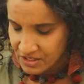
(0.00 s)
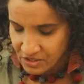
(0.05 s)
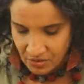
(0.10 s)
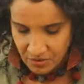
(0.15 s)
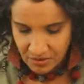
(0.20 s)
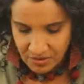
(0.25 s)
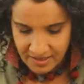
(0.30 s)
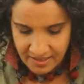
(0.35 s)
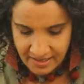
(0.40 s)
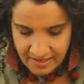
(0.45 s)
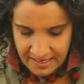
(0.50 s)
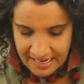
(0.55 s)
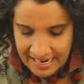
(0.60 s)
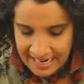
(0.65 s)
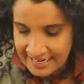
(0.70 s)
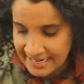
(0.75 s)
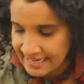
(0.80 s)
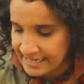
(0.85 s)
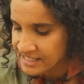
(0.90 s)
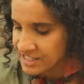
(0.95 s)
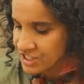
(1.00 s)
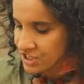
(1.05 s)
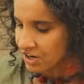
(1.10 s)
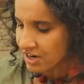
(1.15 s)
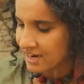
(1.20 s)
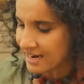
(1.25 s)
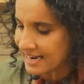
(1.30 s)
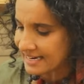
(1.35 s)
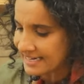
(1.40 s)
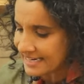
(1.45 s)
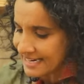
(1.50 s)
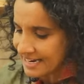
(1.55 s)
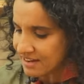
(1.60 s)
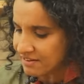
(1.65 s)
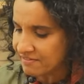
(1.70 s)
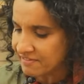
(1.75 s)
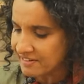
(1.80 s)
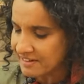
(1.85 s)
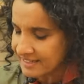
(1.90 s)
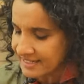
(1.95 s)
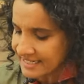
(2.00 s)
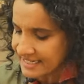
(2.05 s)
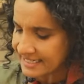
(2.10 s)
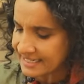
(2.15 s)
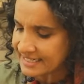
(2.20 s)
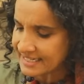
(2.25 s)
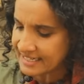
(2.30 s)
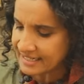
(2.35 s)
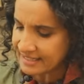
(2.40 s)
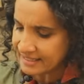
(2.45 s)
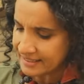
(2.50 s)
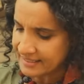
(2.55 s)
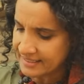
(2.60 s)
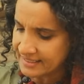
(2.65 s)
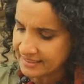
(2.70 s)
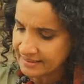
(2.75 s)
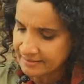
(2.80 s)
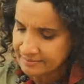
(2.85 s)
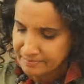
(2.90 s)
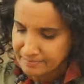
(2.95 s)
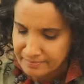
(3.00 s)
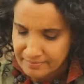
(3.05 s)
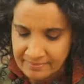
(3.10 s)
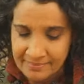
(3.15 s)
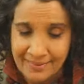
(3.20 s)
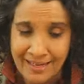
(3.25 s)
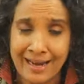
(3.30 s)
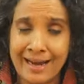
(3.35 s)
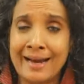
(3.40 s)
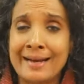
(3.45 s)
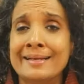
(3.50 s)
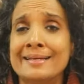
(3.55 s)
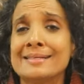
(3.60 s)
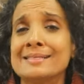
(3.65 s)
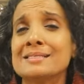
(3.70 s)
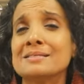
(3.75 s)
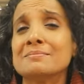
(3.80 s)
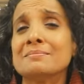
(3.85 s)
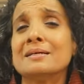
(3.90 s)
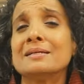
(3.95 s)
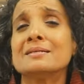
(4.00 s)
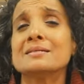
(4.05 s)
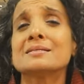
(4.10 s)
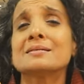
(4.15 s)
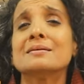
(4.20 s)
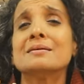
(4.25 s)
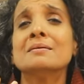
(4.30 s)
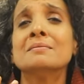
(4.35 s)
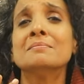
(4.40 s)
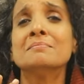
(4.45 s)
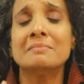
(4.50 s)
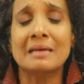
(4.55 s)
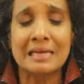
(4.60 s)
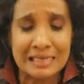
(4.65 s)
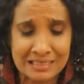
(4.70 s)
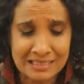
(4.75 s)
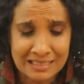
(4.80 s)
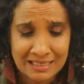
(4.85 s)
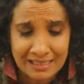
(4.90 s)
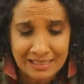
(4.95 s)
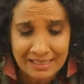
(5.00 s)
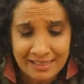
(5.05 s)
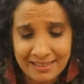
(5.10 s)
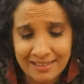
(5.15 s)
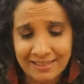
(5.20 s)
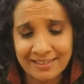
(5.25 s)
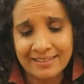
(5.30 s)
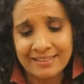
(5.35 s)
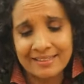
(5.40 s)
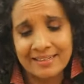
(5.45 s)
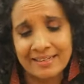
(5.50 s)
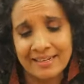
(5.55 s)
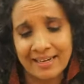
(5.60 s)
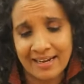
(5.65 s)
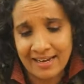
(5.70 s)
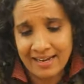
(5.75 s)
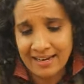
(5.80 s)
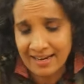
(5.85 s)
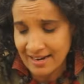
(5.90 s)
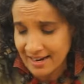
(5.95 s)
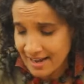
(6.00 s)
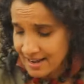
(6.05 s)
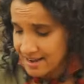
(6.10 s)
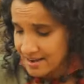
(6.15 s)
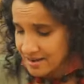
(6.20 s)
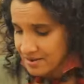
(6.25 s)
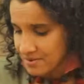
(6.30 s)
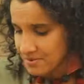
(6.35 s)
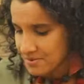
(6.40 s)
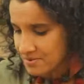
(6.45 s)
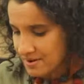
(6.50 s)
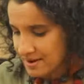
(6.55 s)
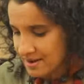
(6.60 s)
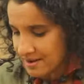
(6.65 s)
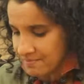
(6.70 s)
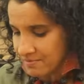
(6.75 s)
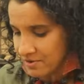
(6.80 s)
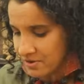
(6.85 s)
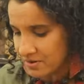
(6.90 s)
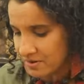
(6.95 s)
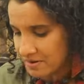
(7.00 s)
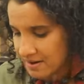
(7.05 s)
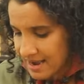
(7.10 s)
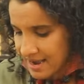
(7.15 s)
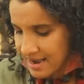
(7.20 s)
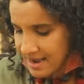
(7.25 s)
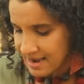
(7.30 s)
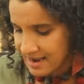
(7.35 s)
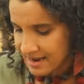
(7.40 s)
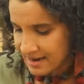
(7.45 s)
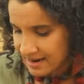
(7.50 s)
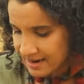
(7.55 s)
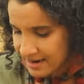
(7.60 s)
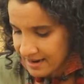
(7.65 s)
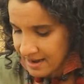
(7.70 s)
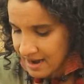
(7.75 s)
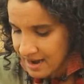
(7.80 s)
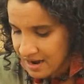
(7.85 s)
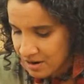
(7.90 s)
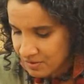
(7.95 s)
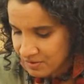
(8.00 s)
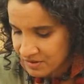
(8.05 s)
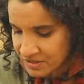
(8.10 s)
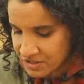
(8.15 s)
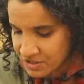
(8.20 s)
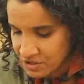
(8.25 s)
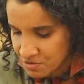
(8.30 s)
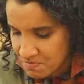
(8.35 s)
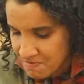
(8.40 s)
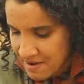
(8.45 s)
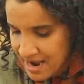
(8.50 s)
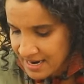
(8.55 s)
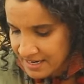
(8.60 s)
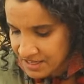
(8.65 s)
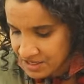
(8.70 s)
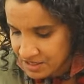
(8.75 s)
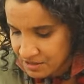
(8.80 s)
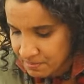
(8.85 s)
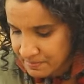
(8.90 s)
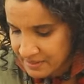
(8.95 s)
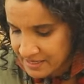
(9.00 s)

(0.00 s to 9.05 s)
So the onions are lightly wilted and it smells amazing. And now I'm going to add our smashed